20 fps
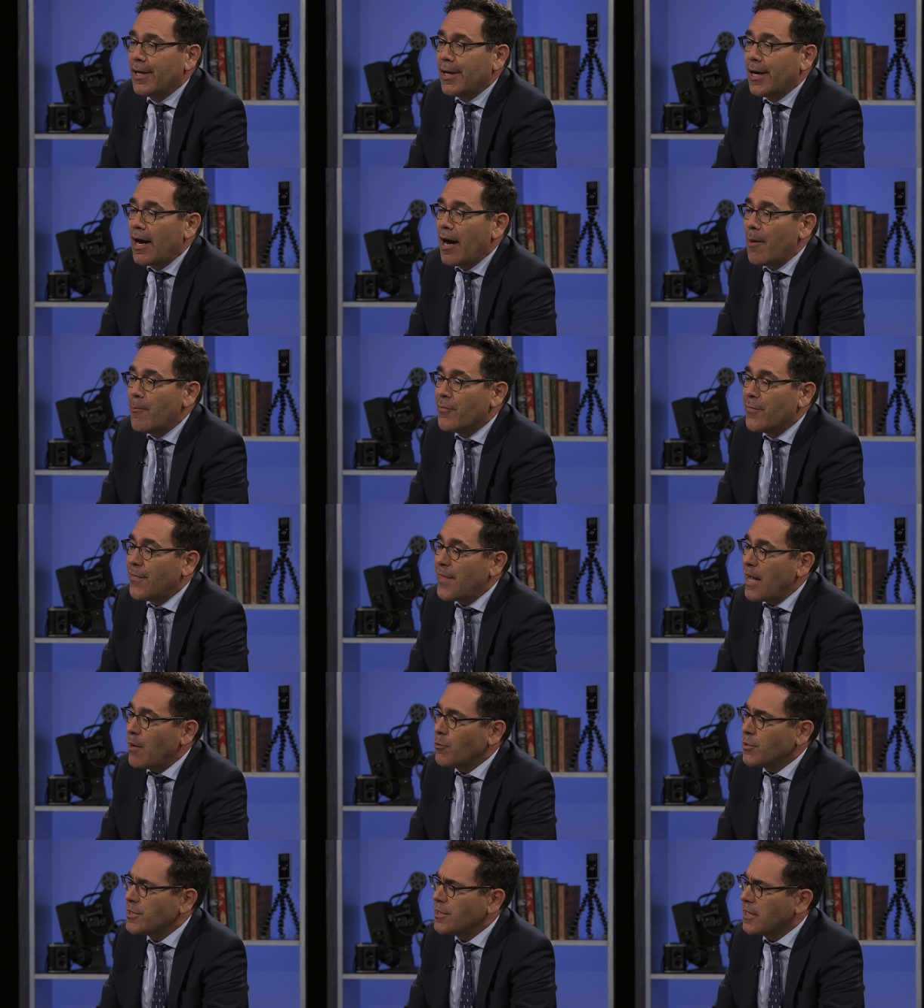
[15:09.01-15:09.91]
Um,
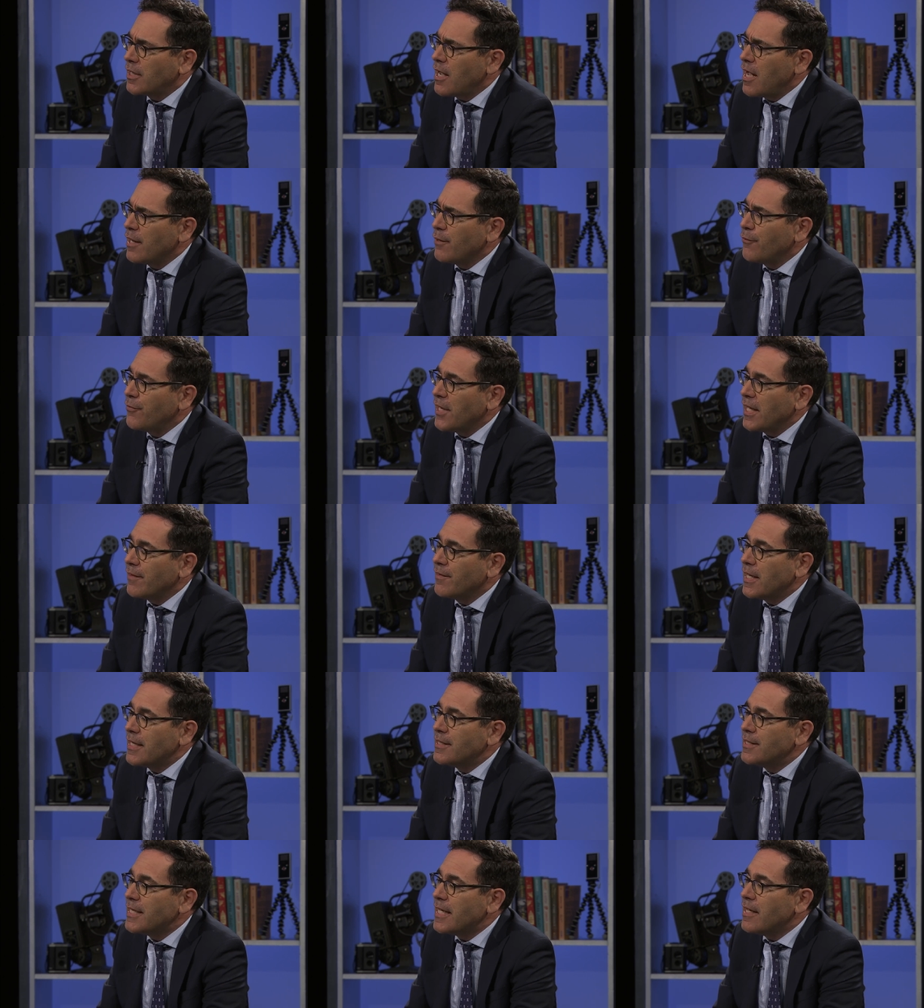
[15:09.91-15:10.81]
that was the kind of thing
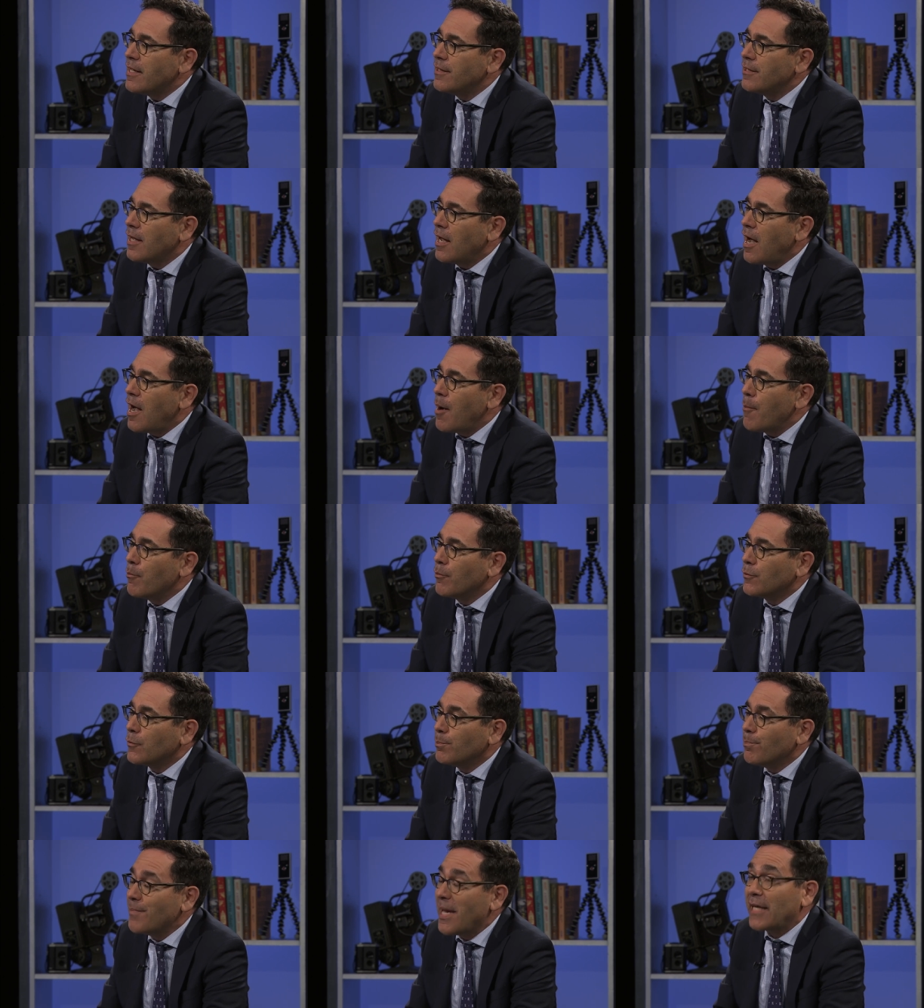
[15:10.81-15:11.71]
that did
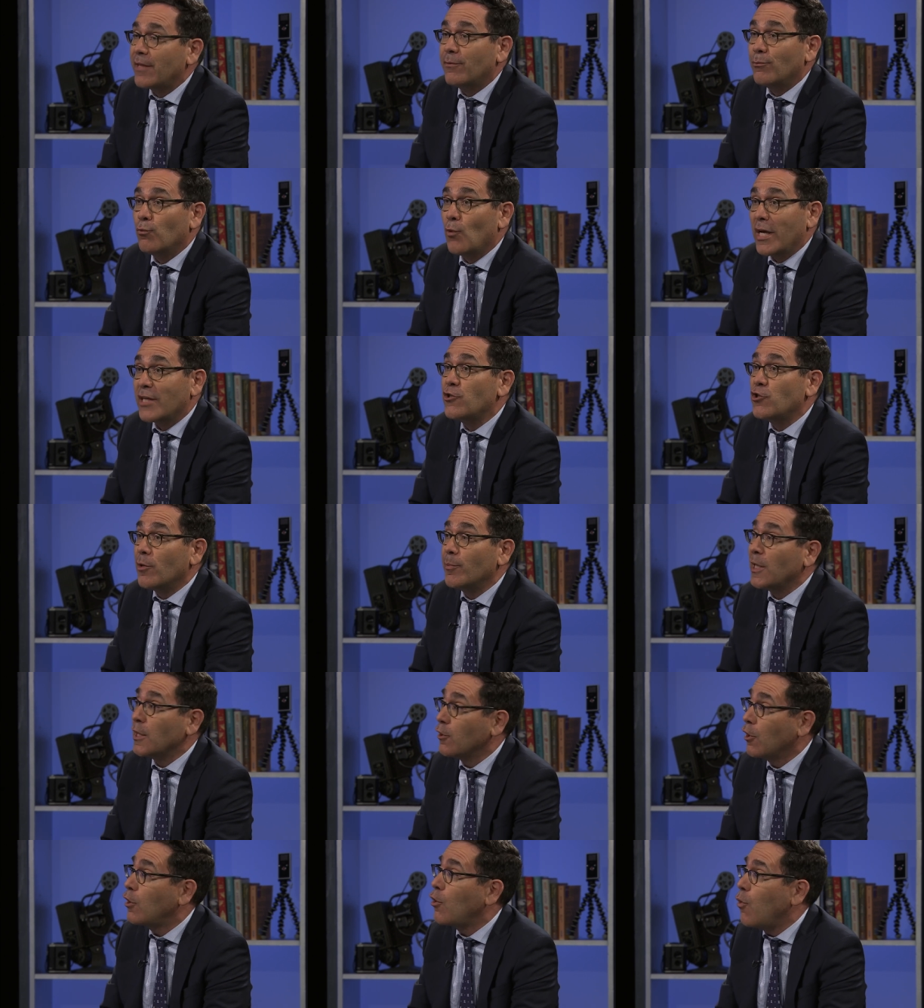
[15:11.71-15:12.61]
um, make West
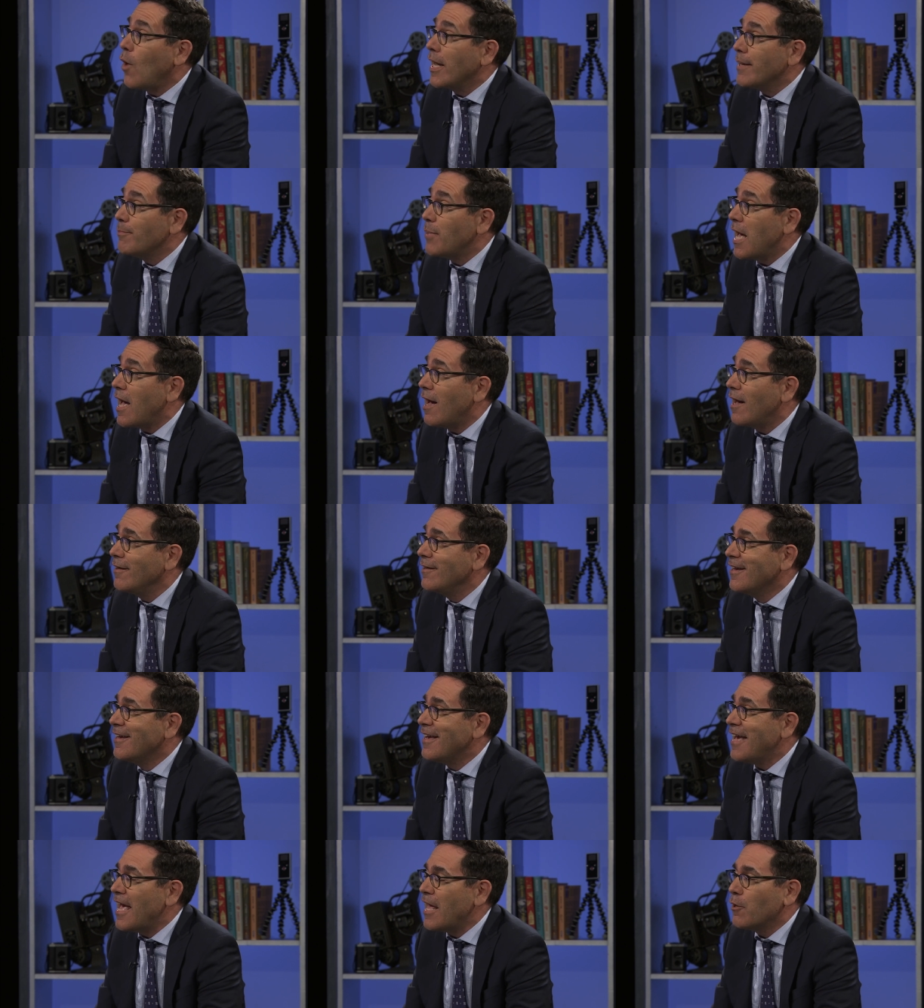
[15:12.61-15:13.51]
Germany look quite bad,
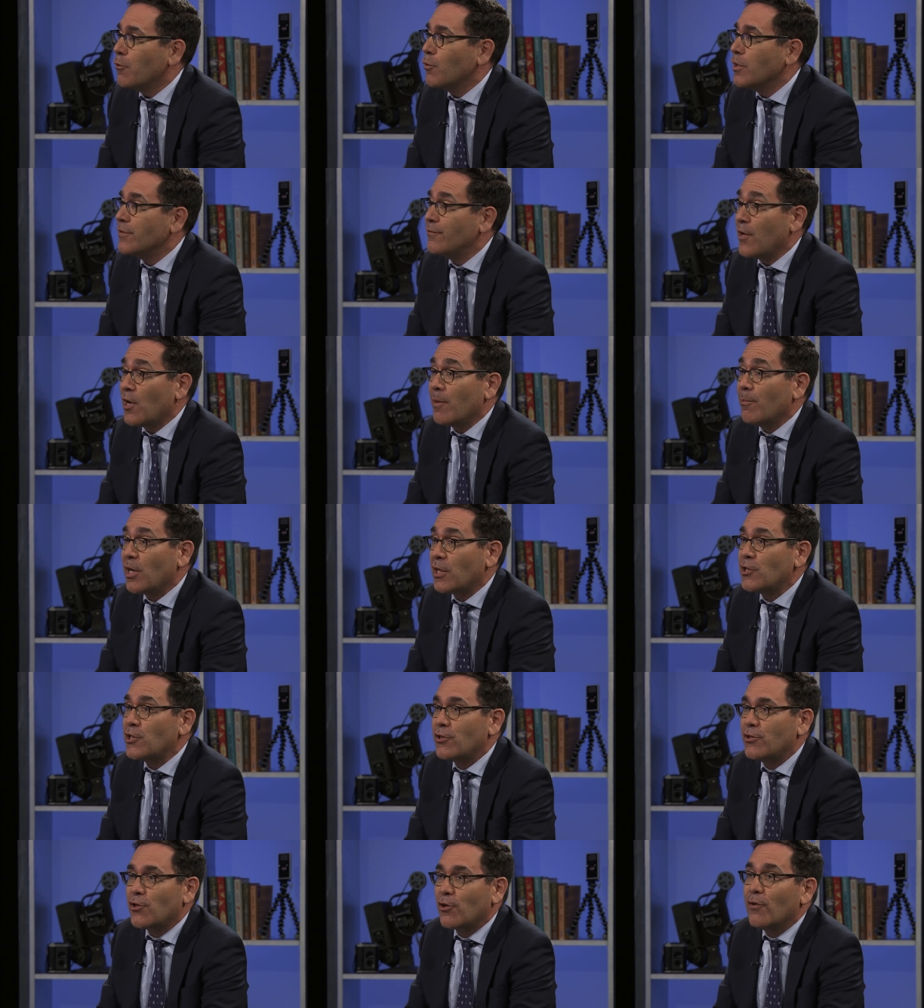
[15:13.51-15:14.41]
and it was very
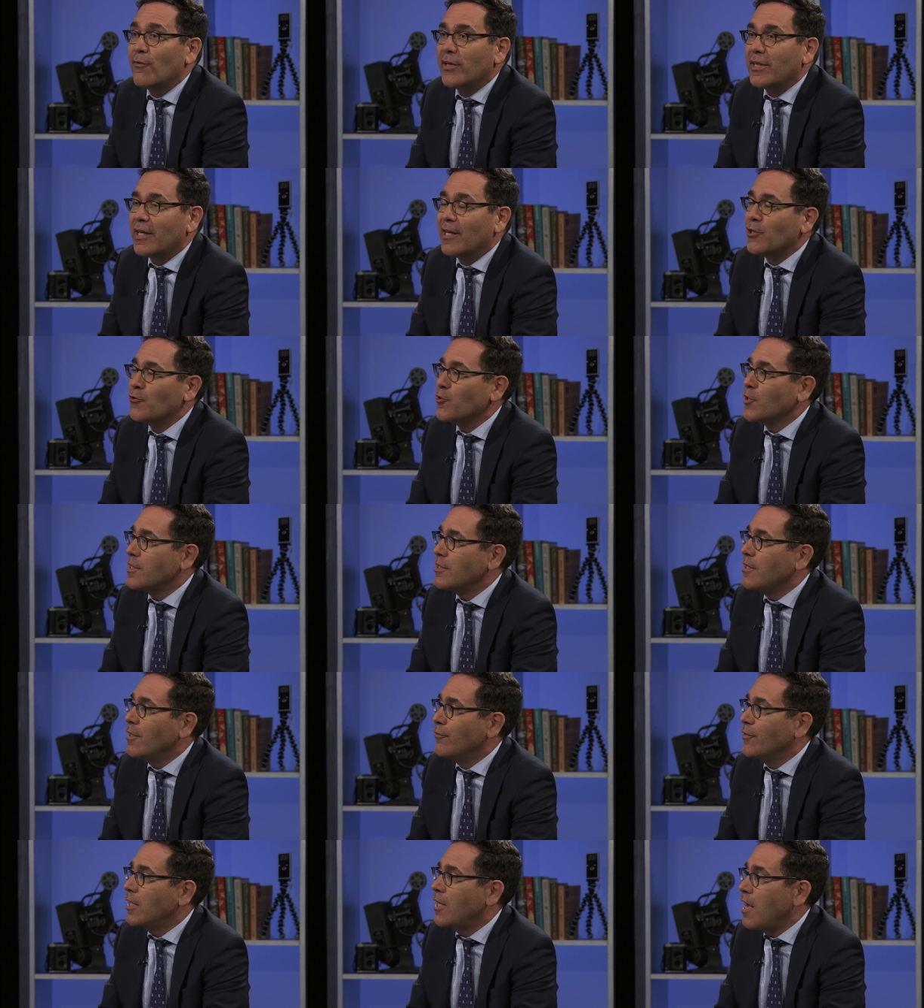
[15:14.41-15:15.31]
much serving the interests
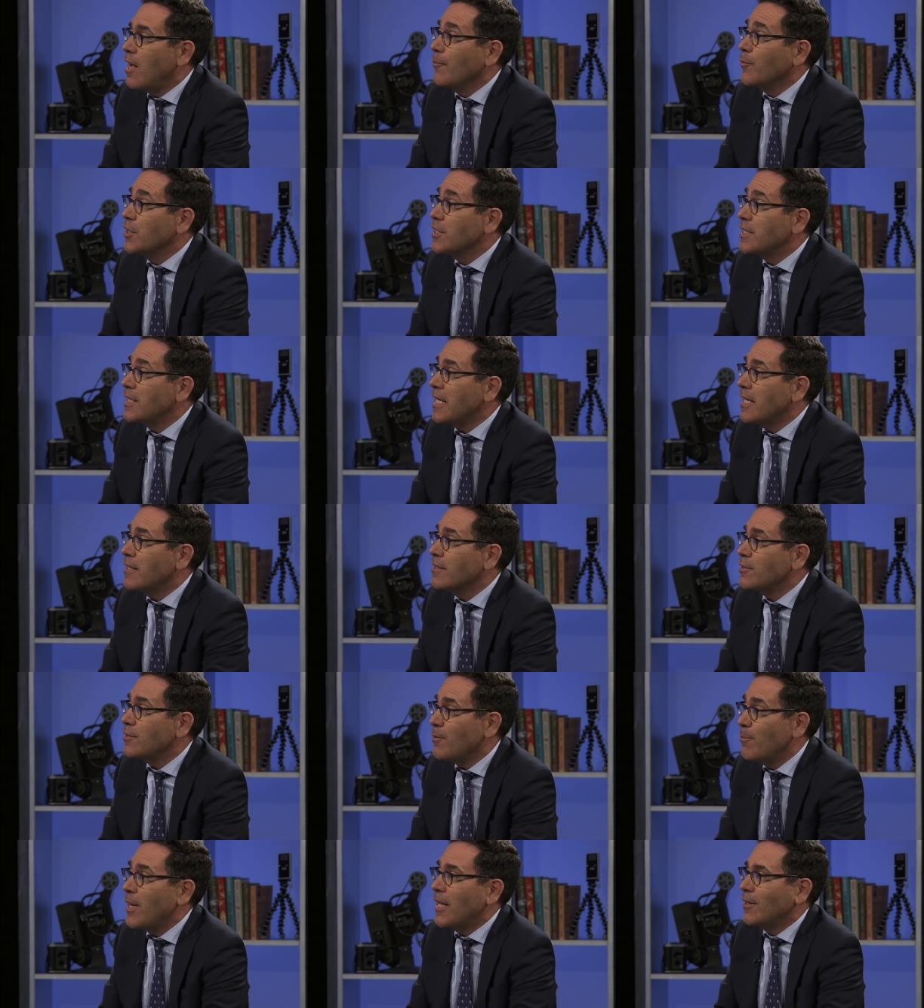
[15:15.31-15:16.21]
of the Communist
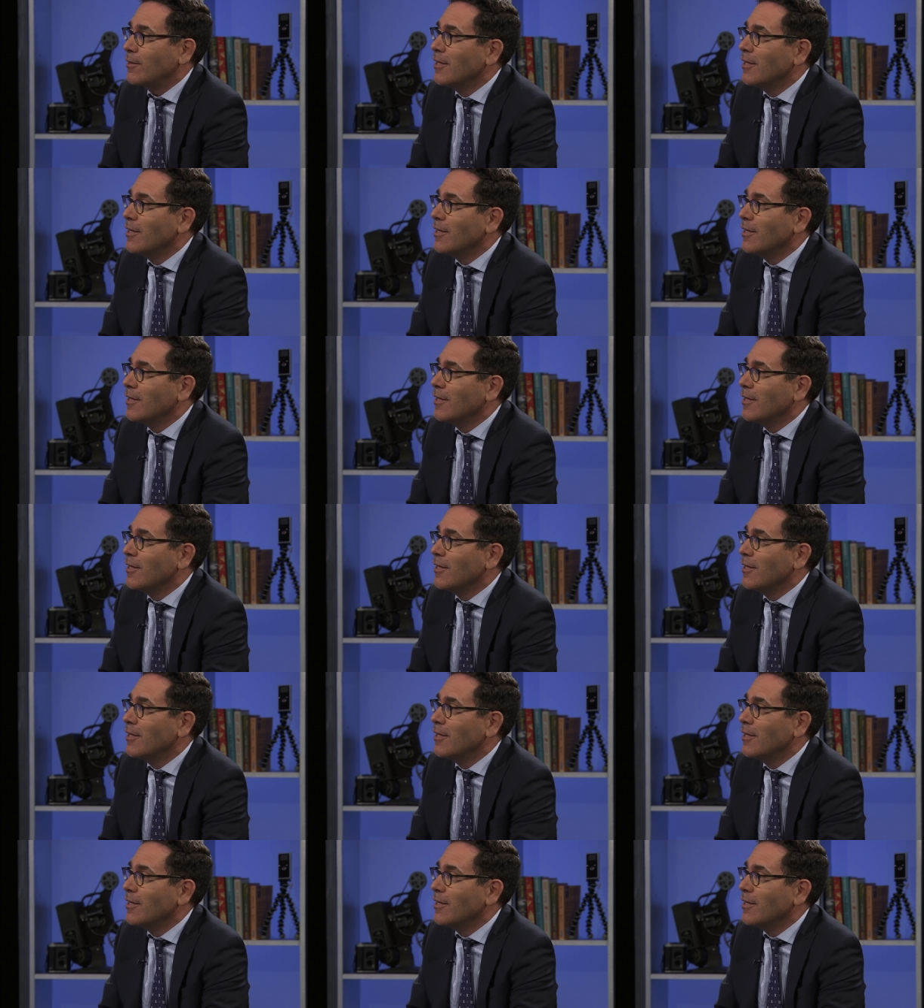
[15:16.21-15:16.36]
East to make